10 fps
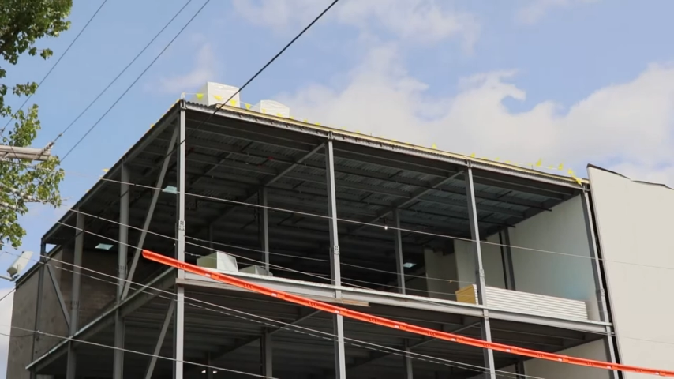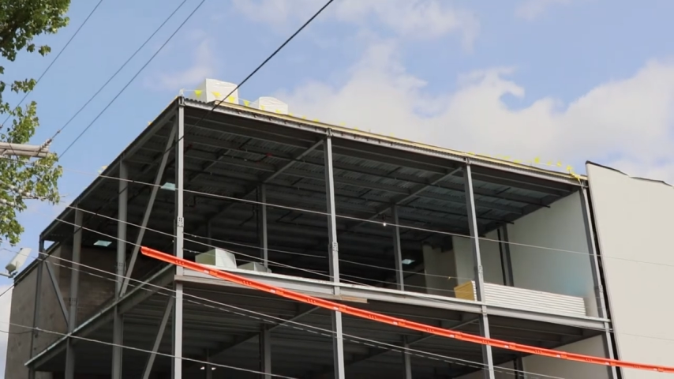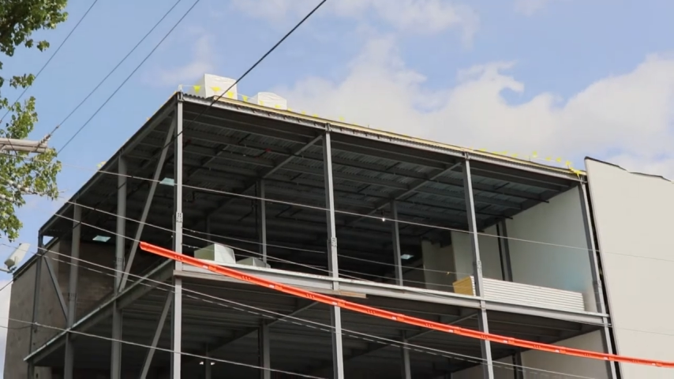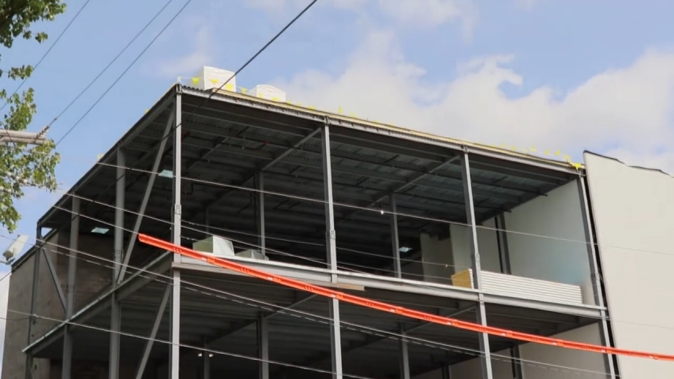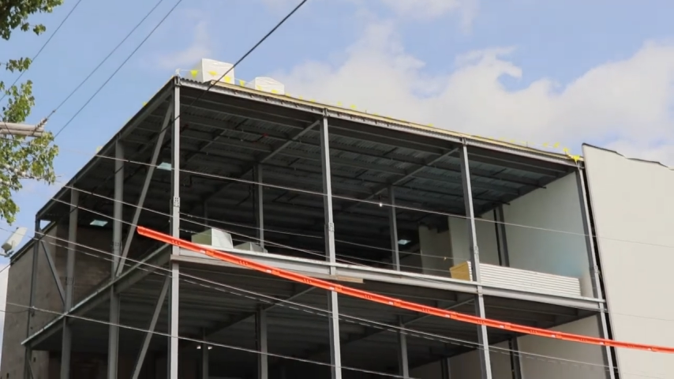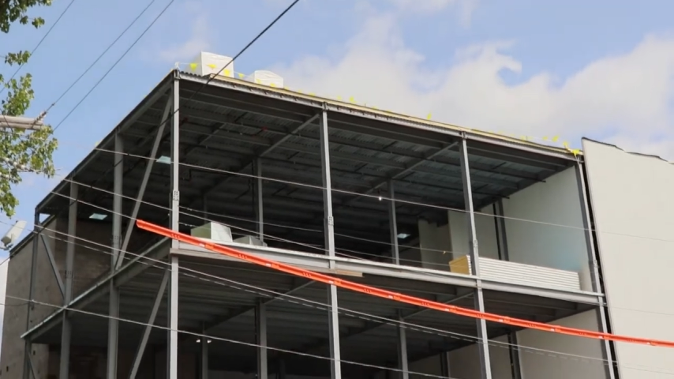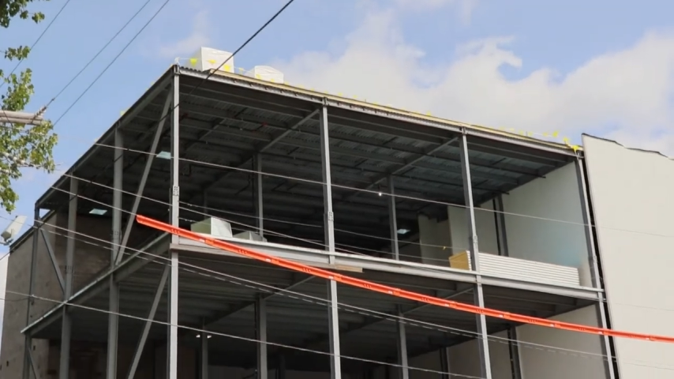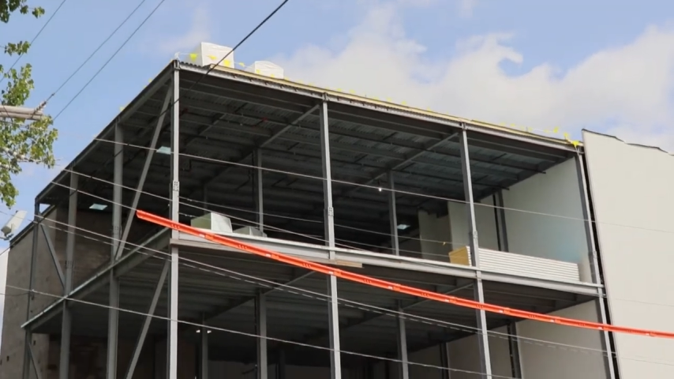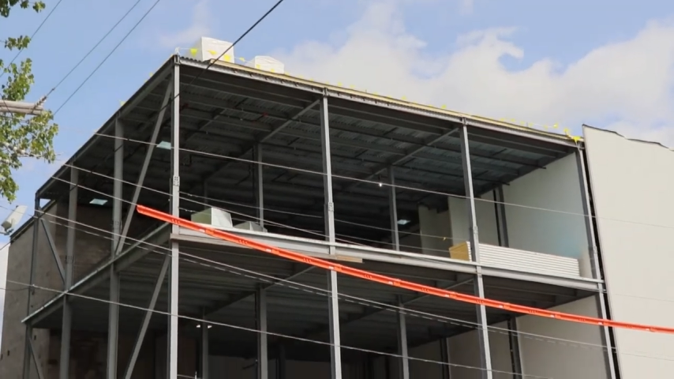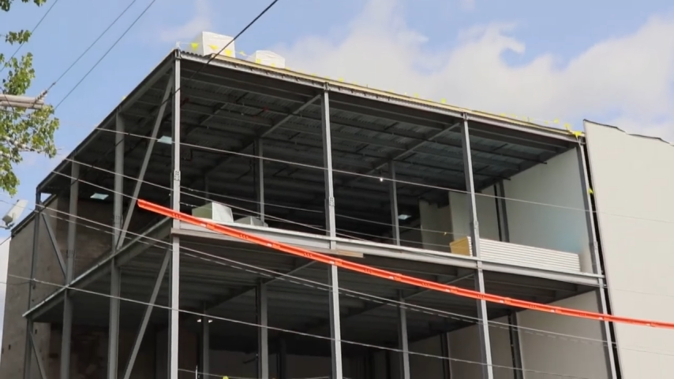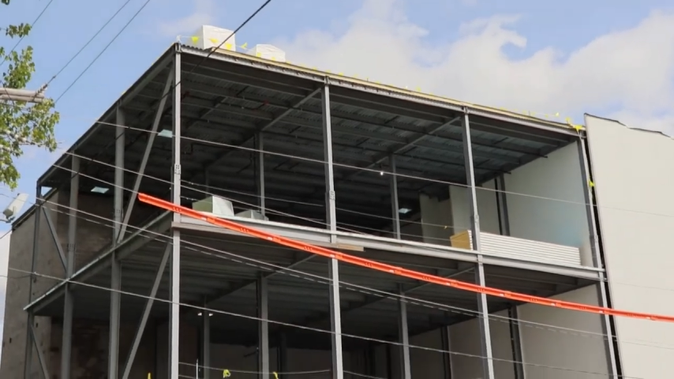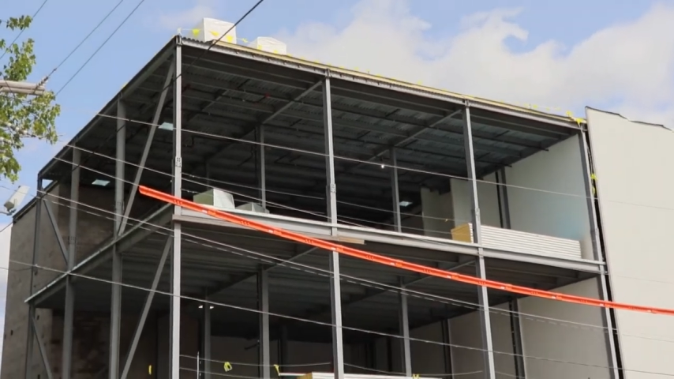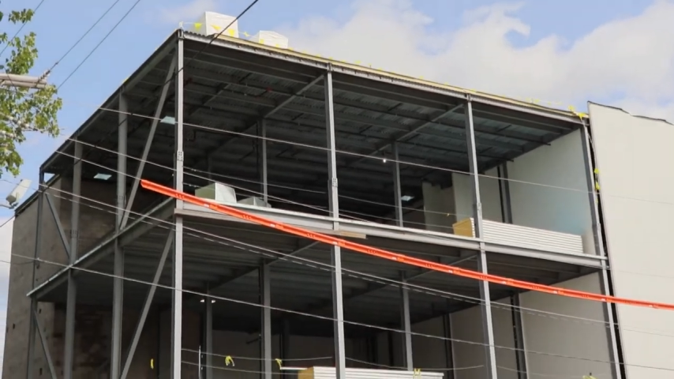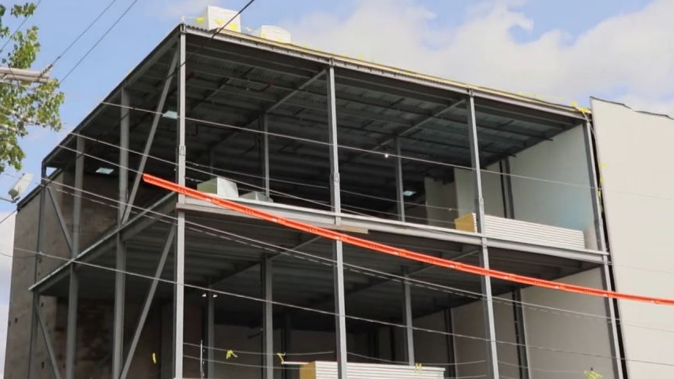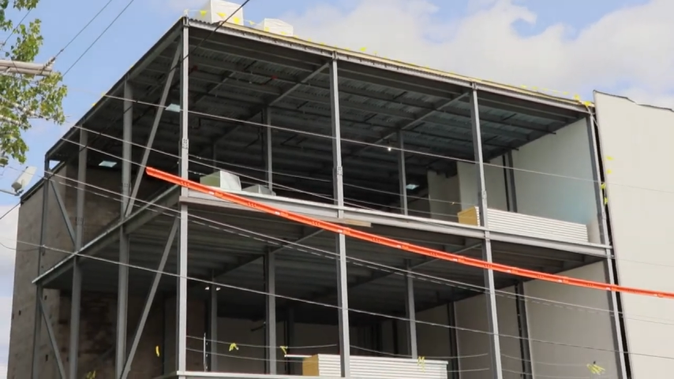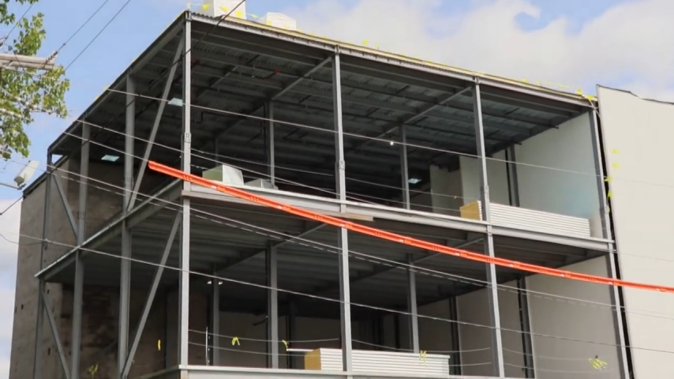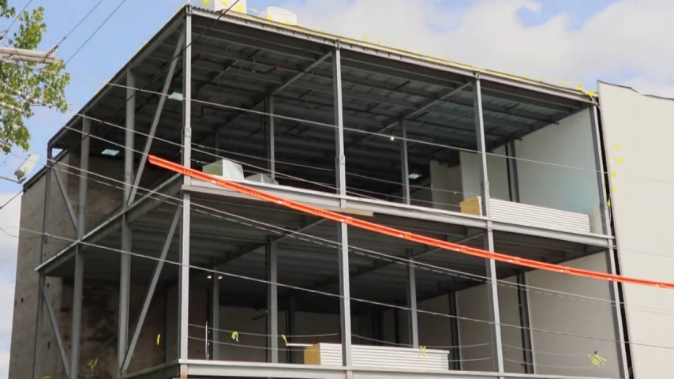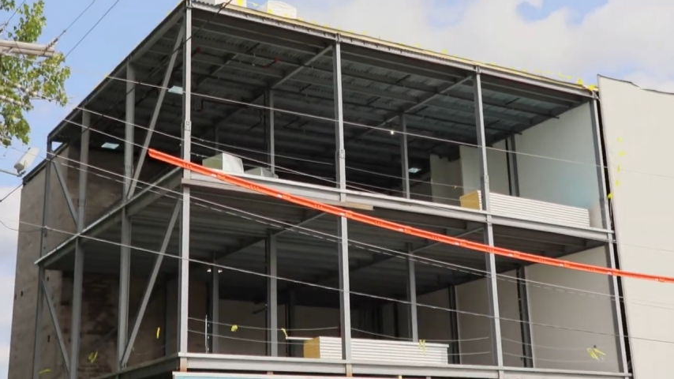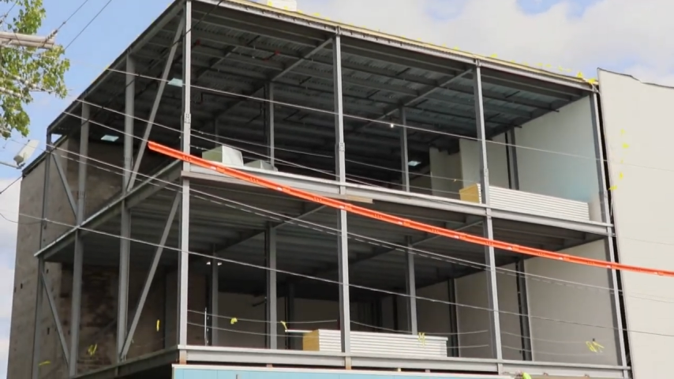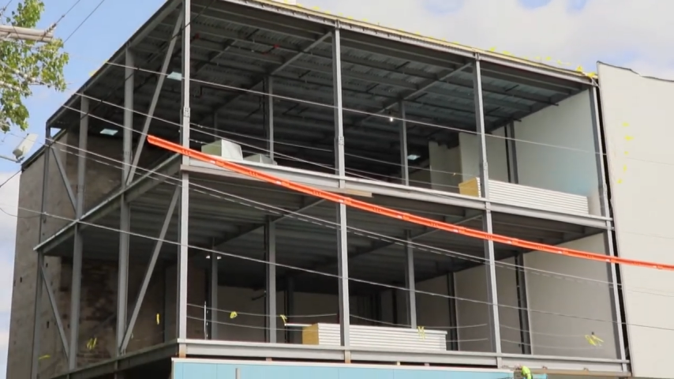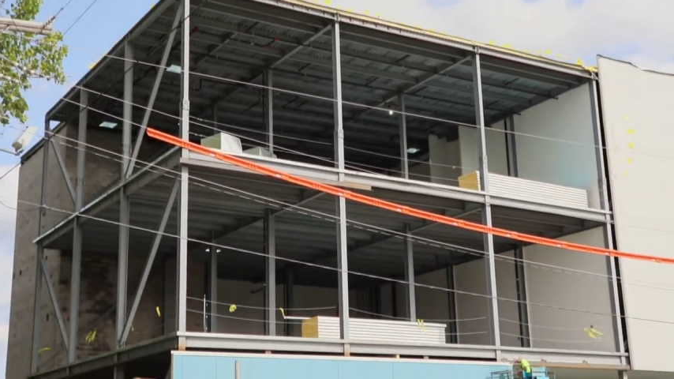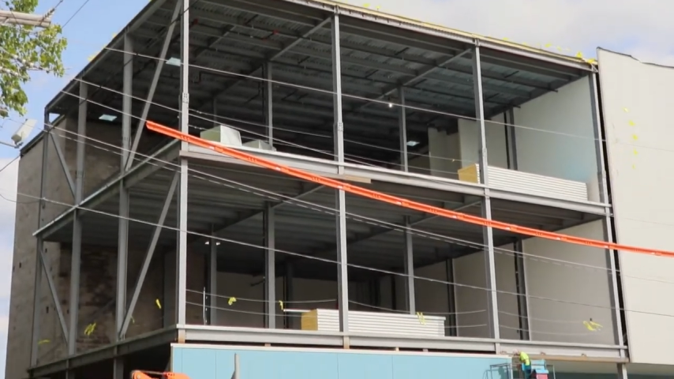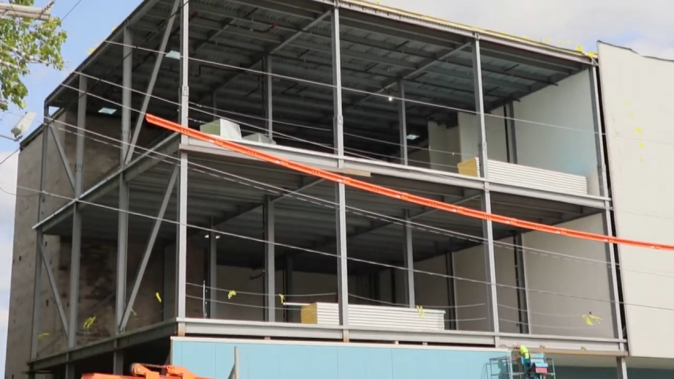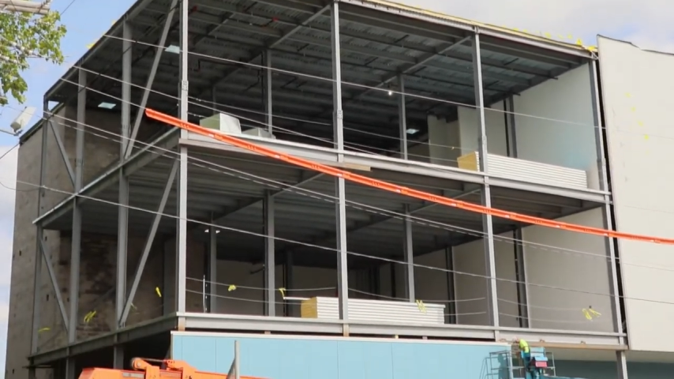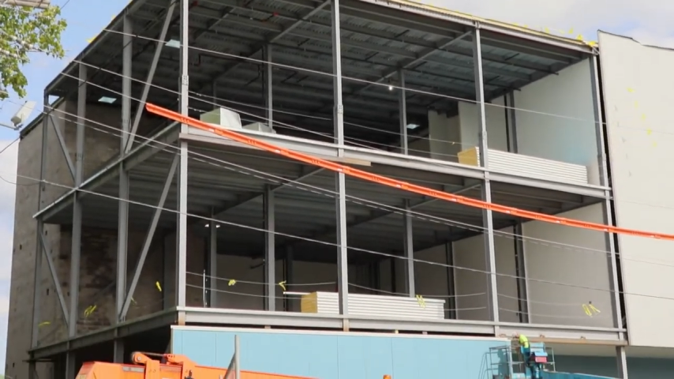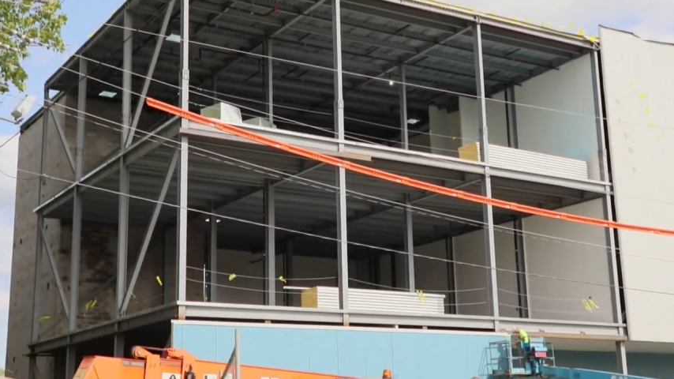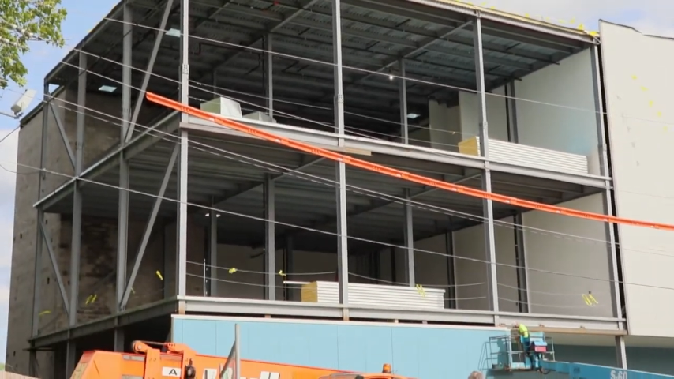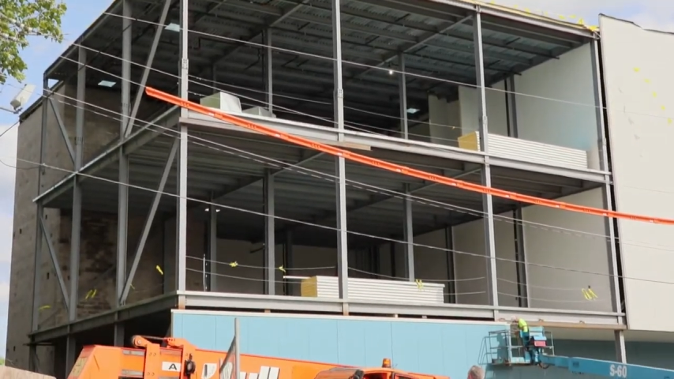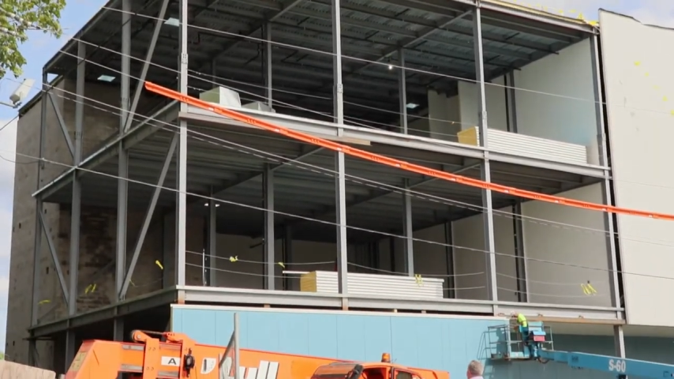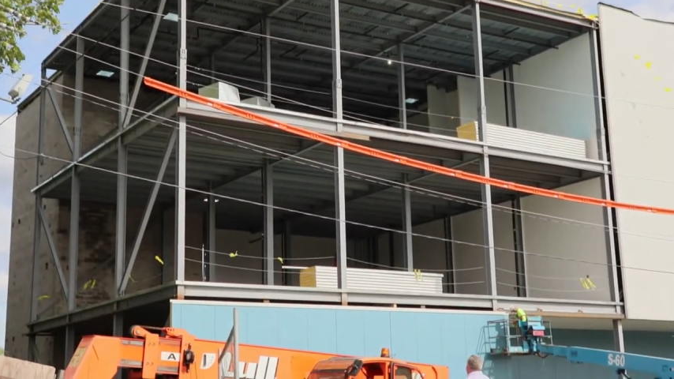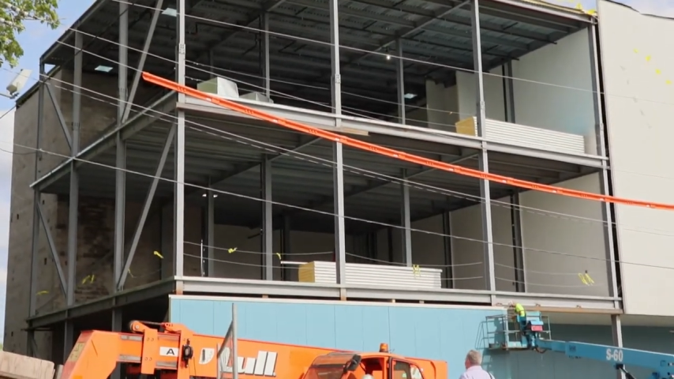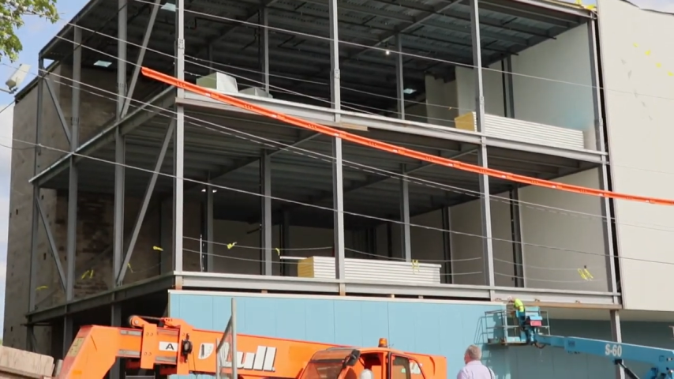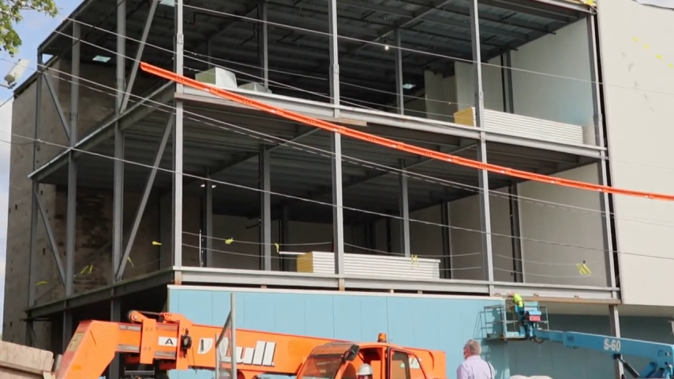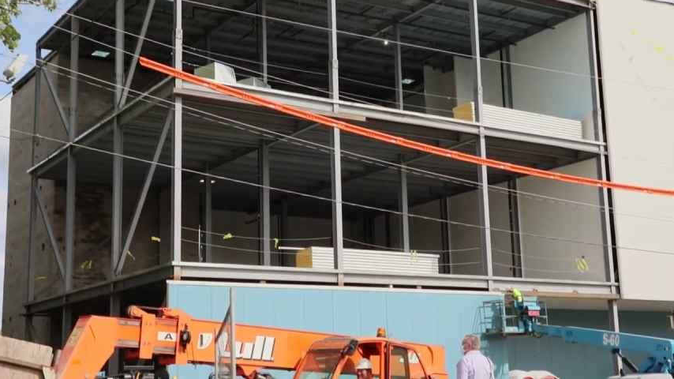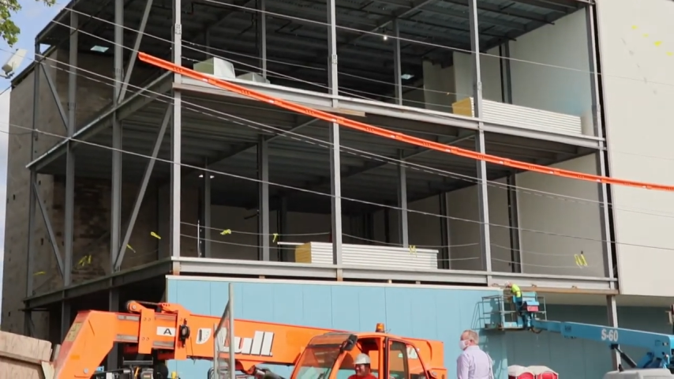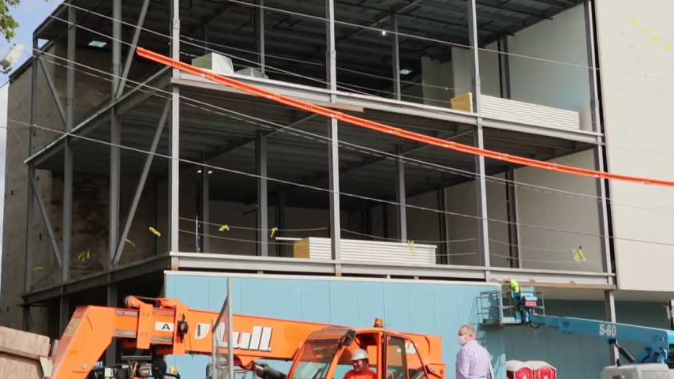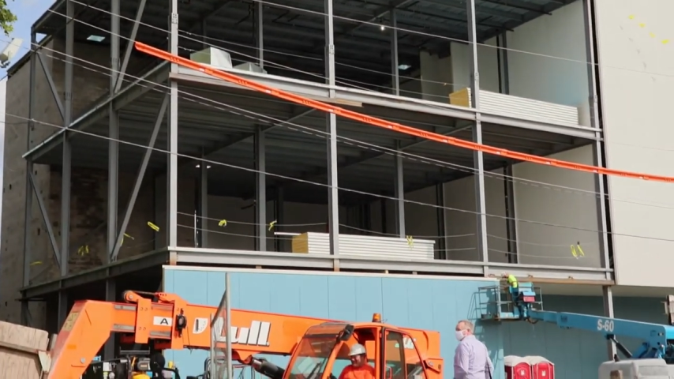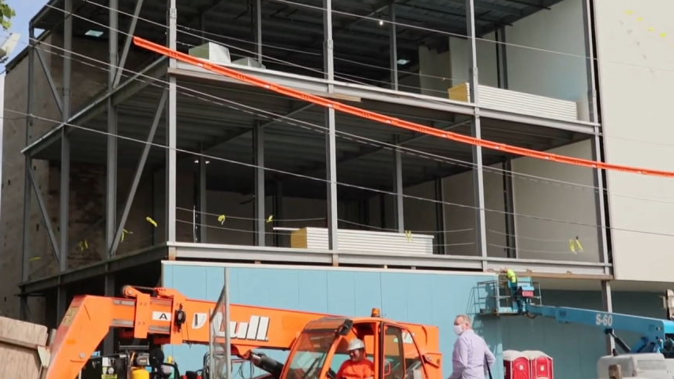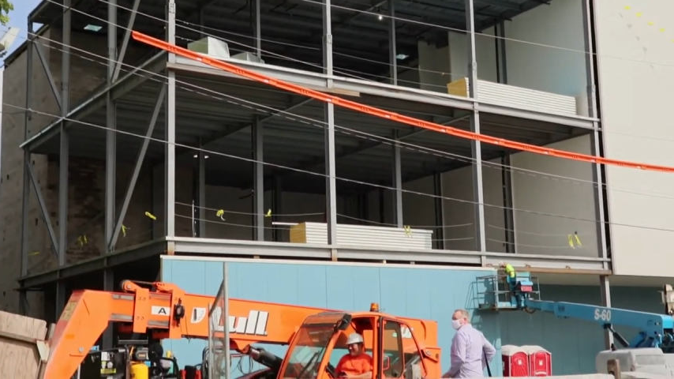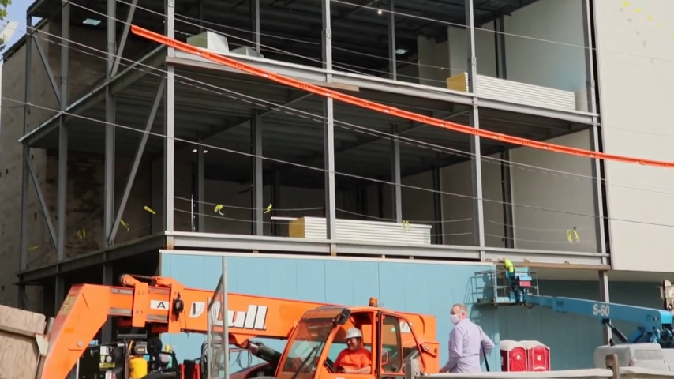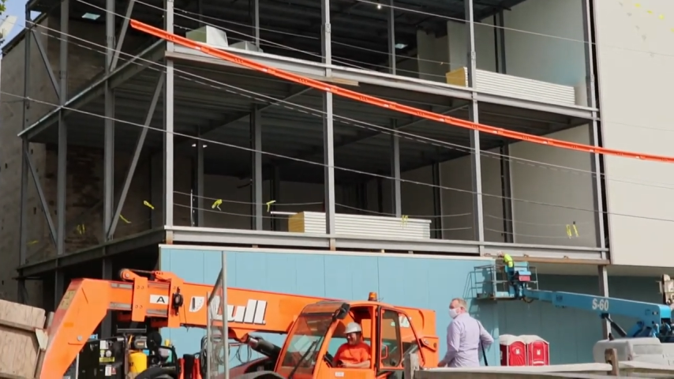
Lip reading: No face is visible, so there are no lips to read.